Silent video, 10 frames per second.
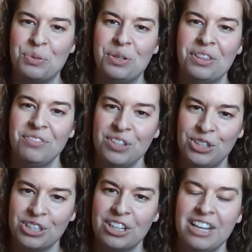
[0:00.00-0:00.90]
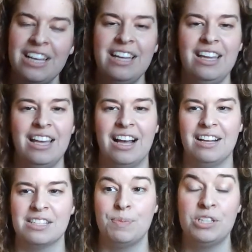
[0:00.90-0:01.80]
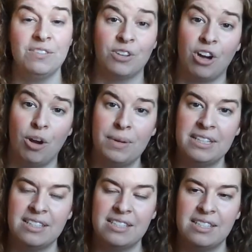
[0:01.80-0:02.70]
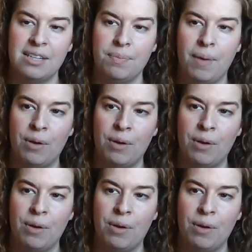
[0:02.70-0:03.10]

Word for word: wool in the future, especially for garments.